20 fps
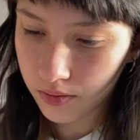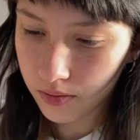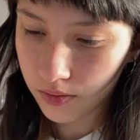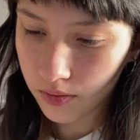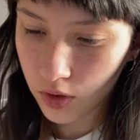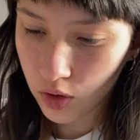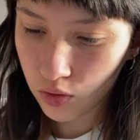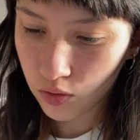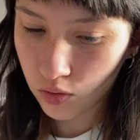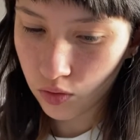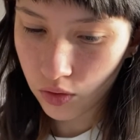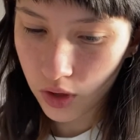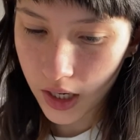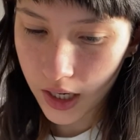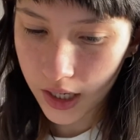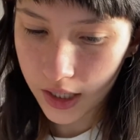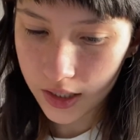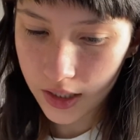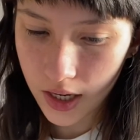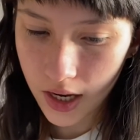
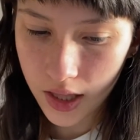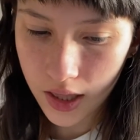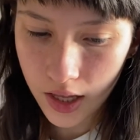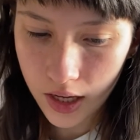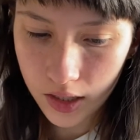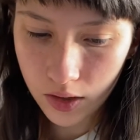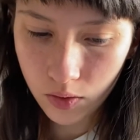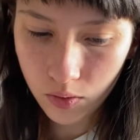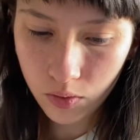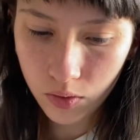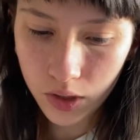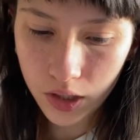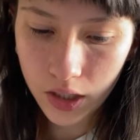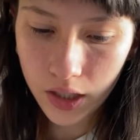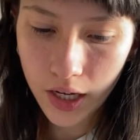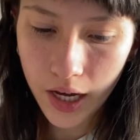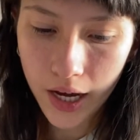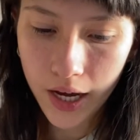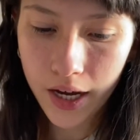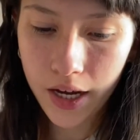Right, and then we
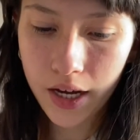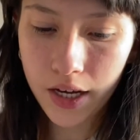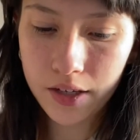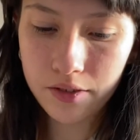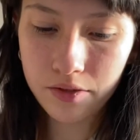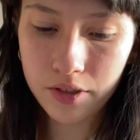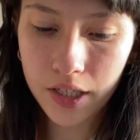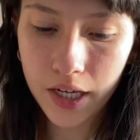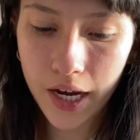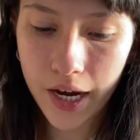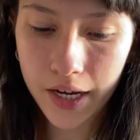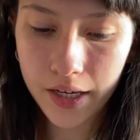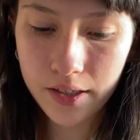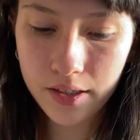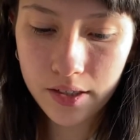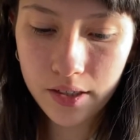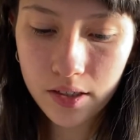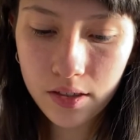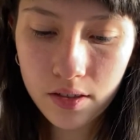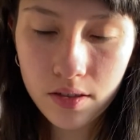have an
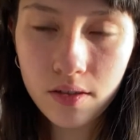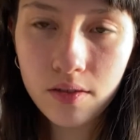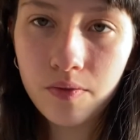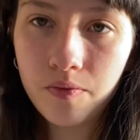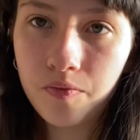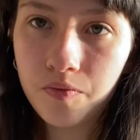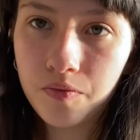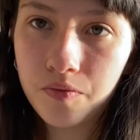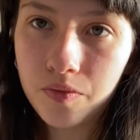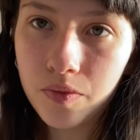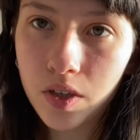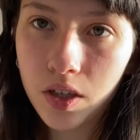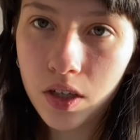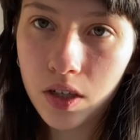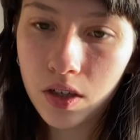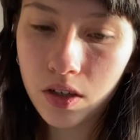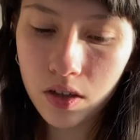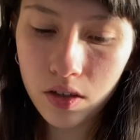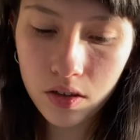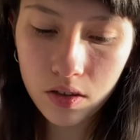accent
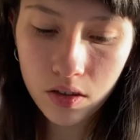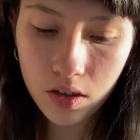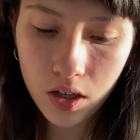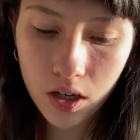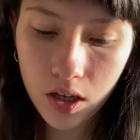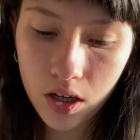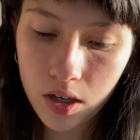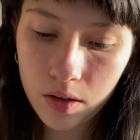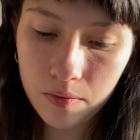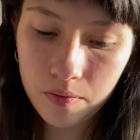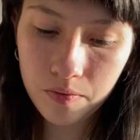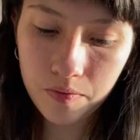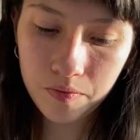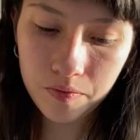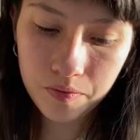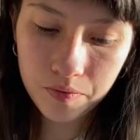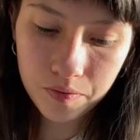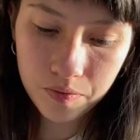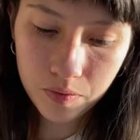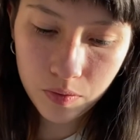here,
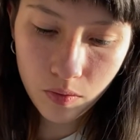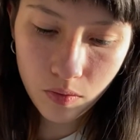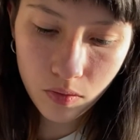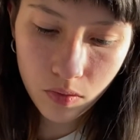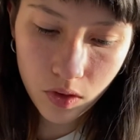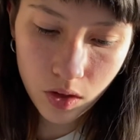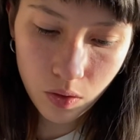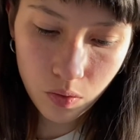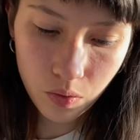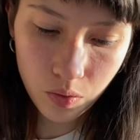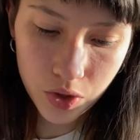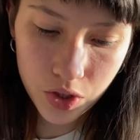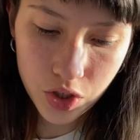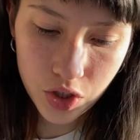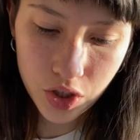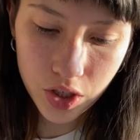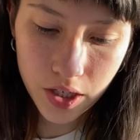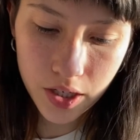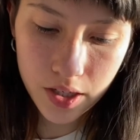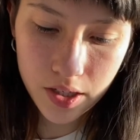
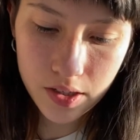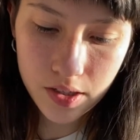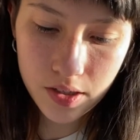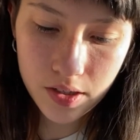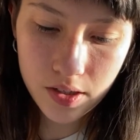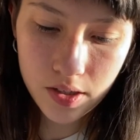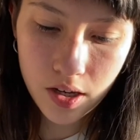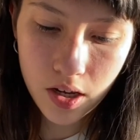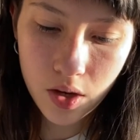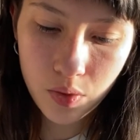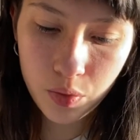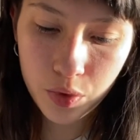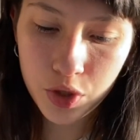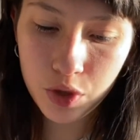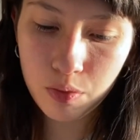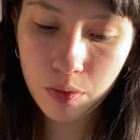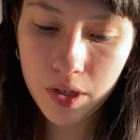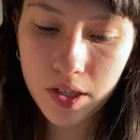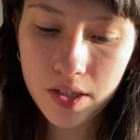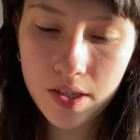which
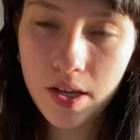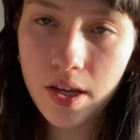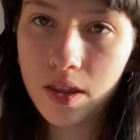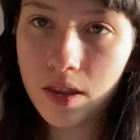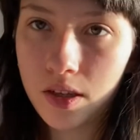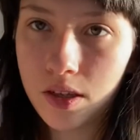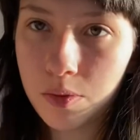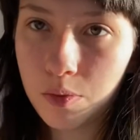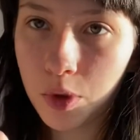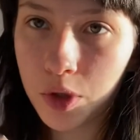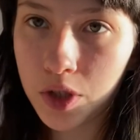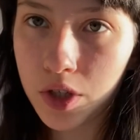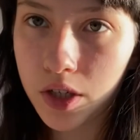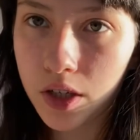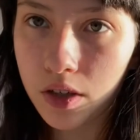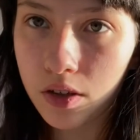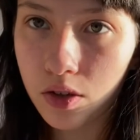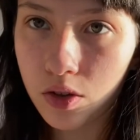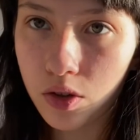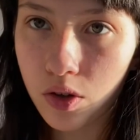means that this
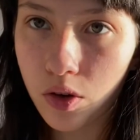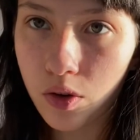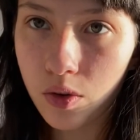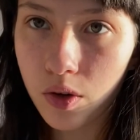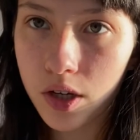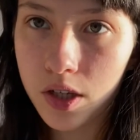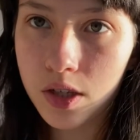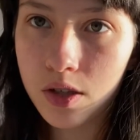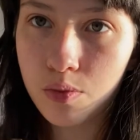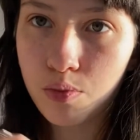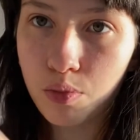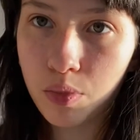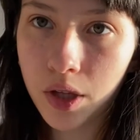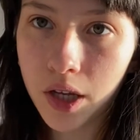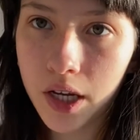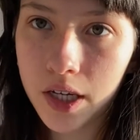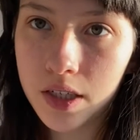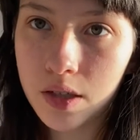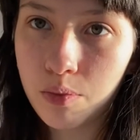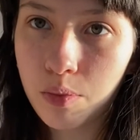particular note is
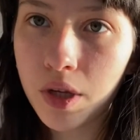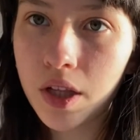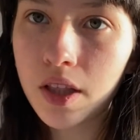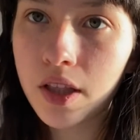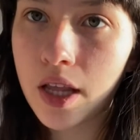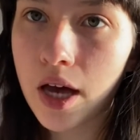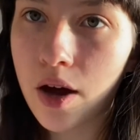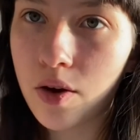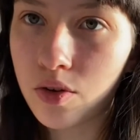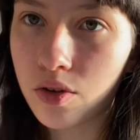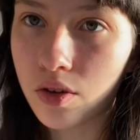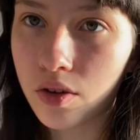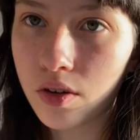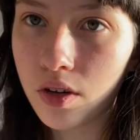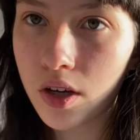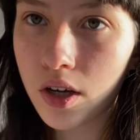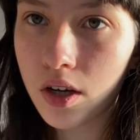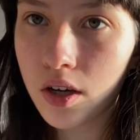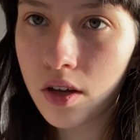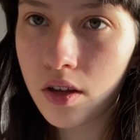played a bit louder
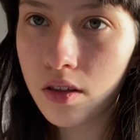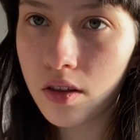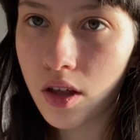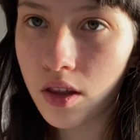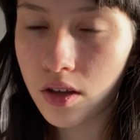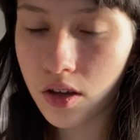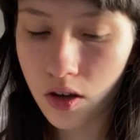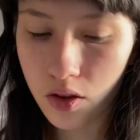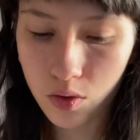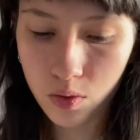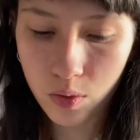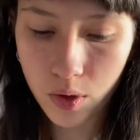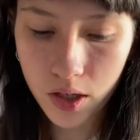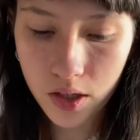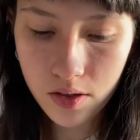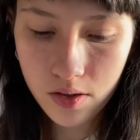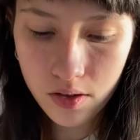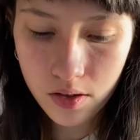than the other ones.